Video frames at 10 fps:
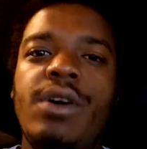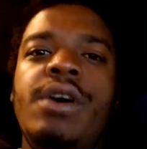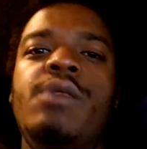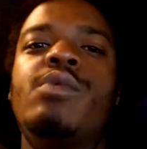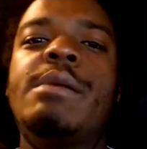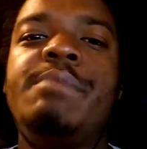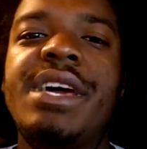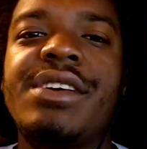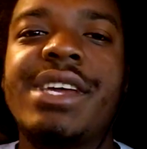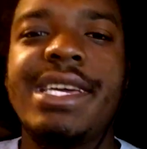what what
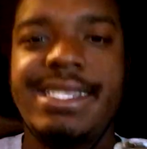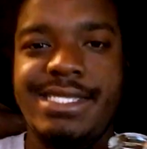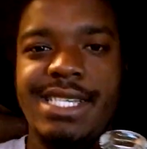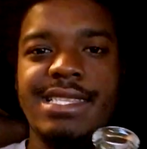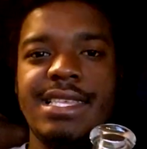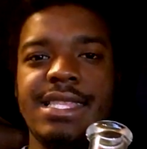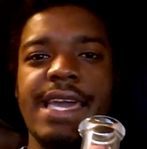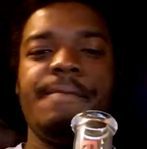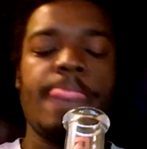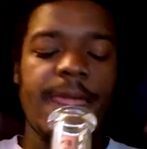better can you see than
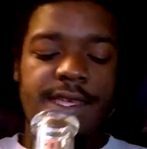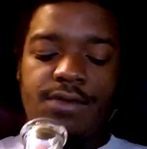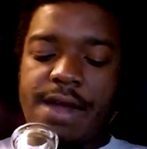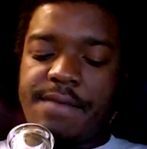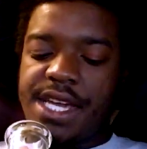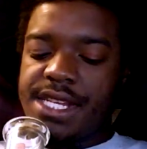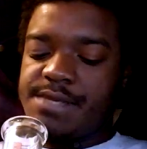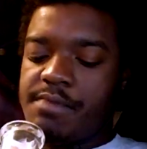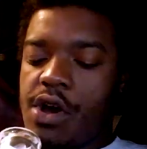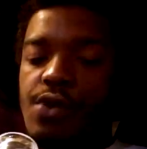that? Either way, I'm gonna hit
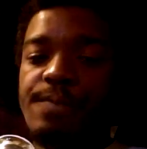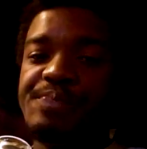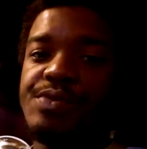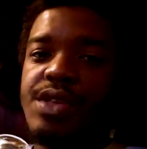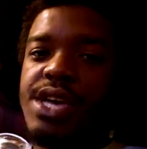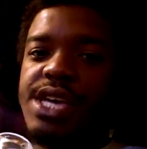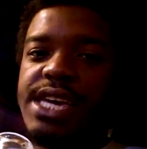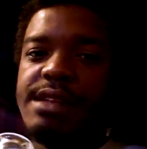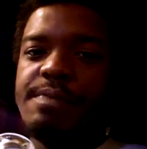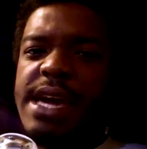this bow.
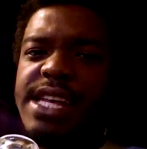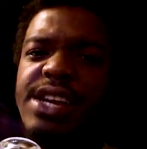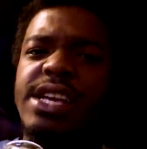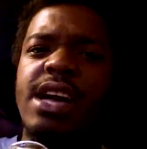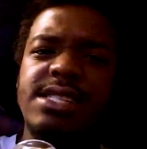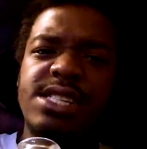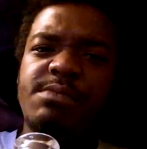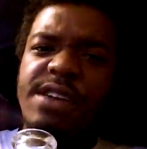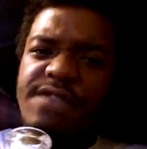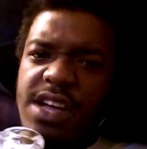Get up out of here. Y'all tell
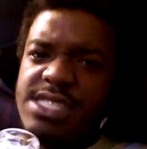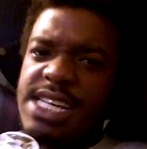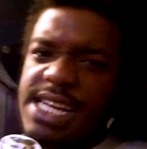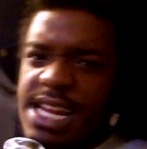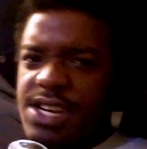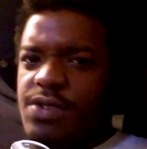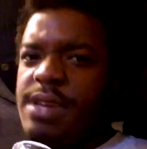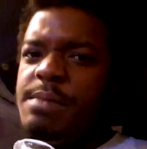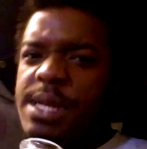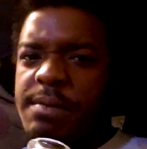me if y'all checked out the new
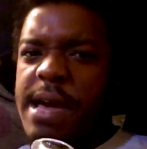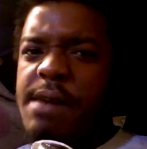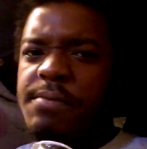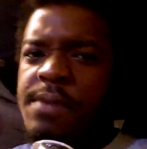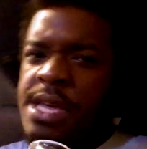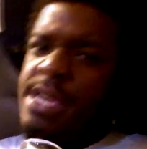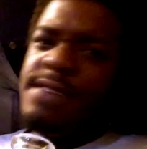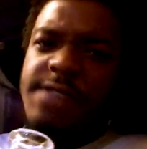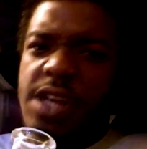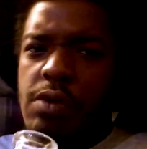Eminem album.
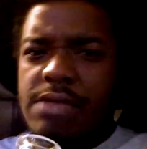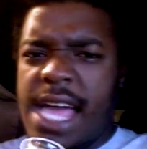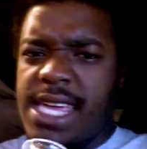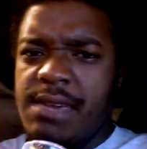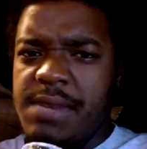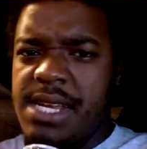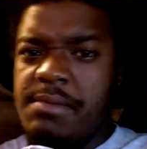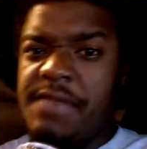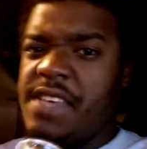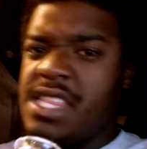If you don't like
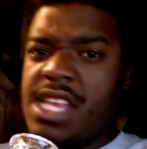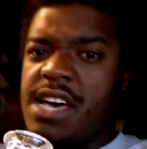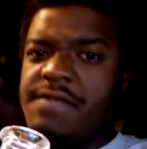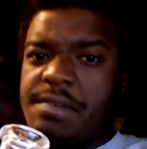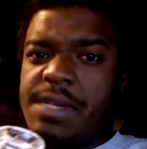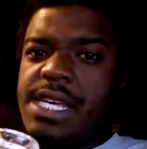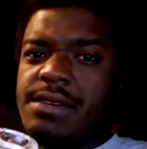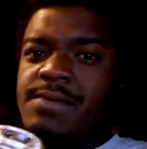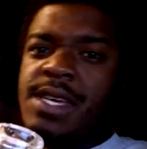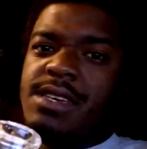Eminem, if you love Eminem,